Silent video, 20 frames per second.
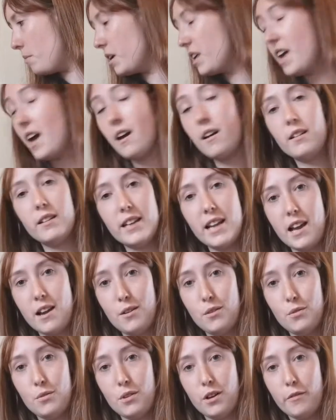But yeah,
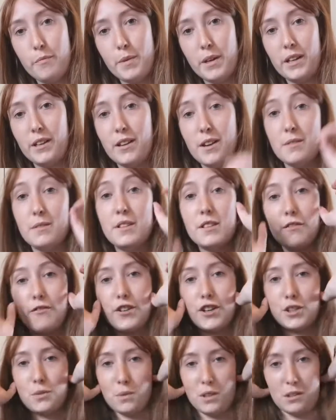now I think it's the
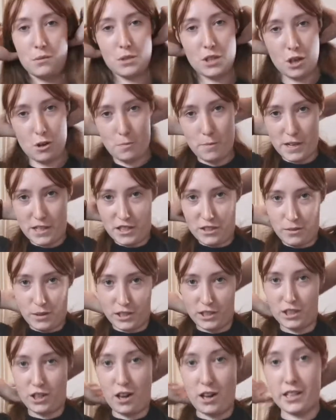first one that was open, so
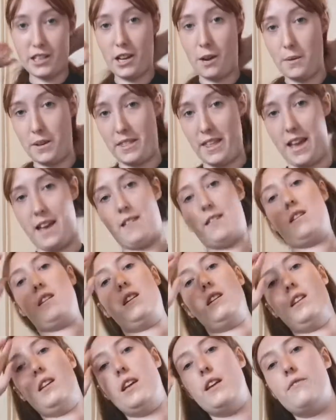I started going there.
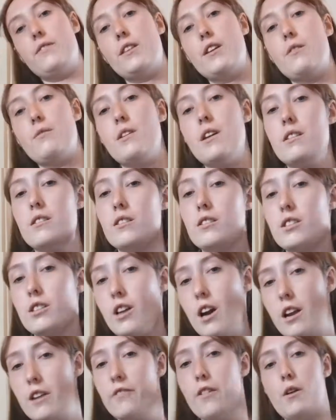And even though the others
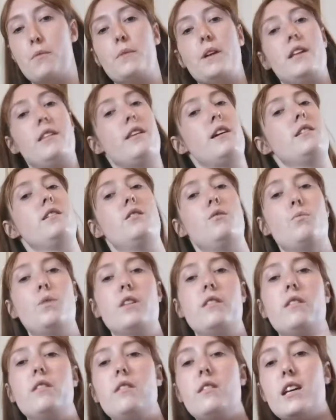are kind of opening, that's the
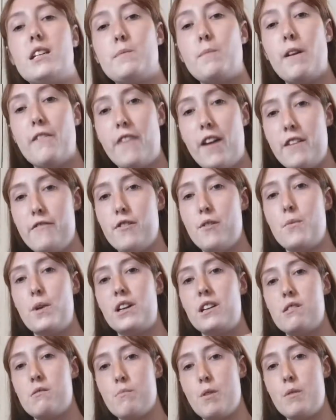one, that's my favourite
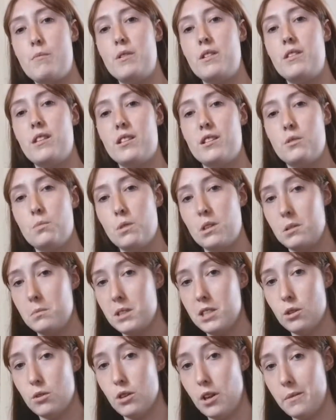one at the moment. That's the one
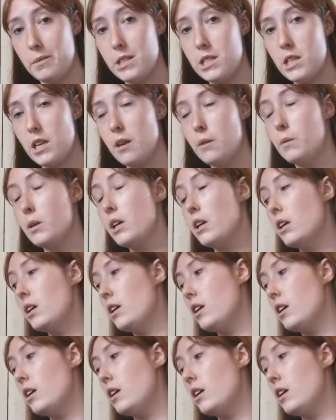I'm still going to.